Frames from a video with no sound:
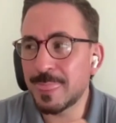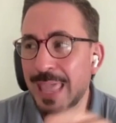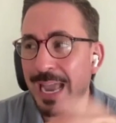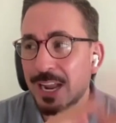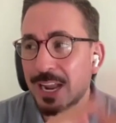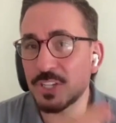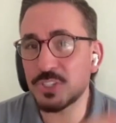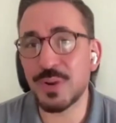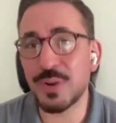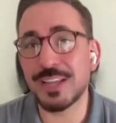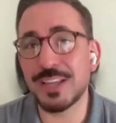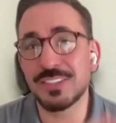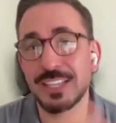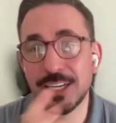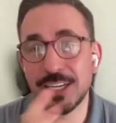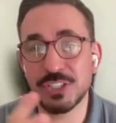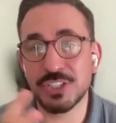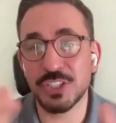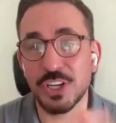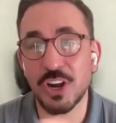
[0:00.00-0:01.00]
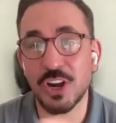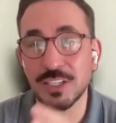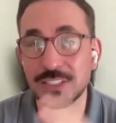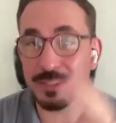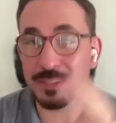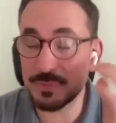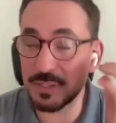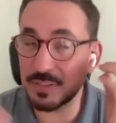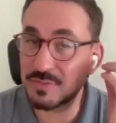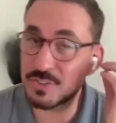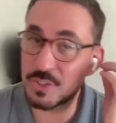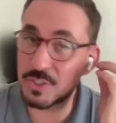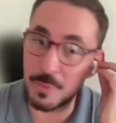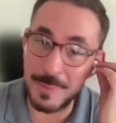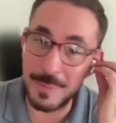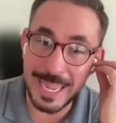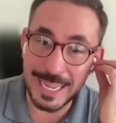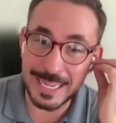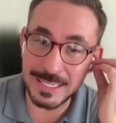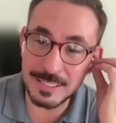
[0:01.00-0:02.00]
That got translated to the
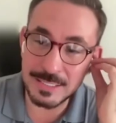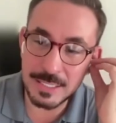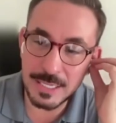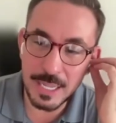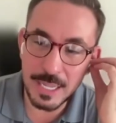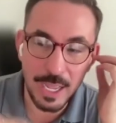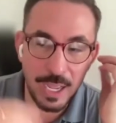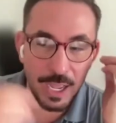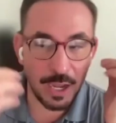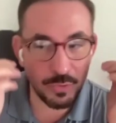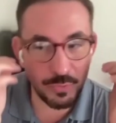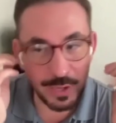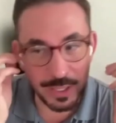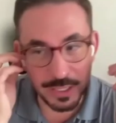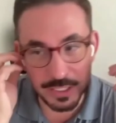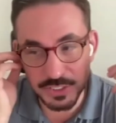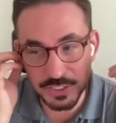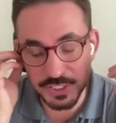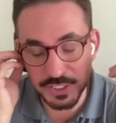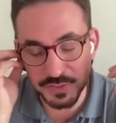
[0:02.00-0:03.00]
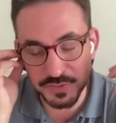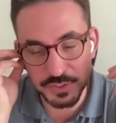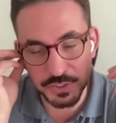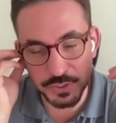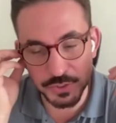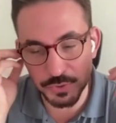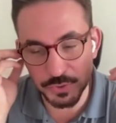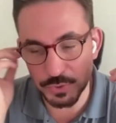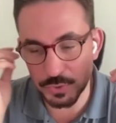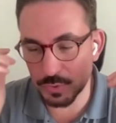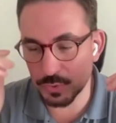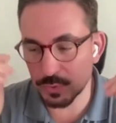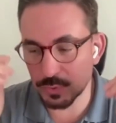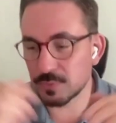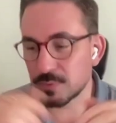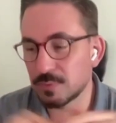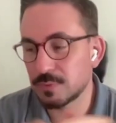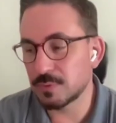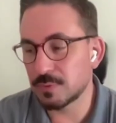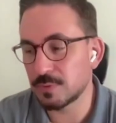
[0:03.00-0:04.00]
concept of domain relative
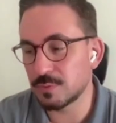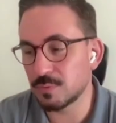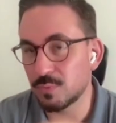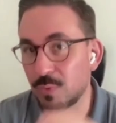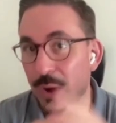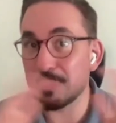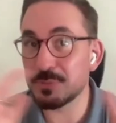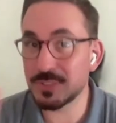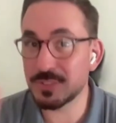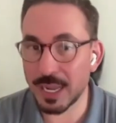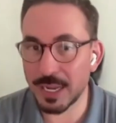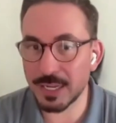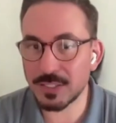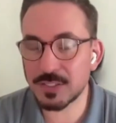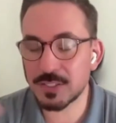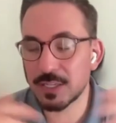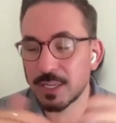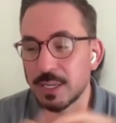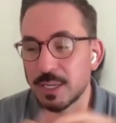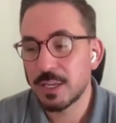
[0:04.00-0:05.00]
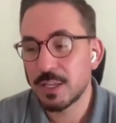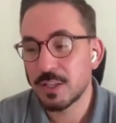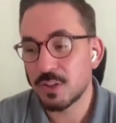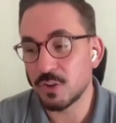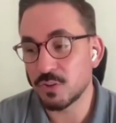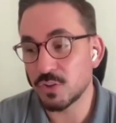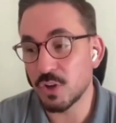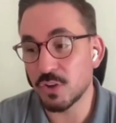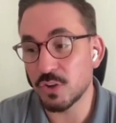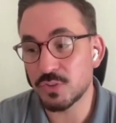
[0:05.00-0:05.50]
to websites.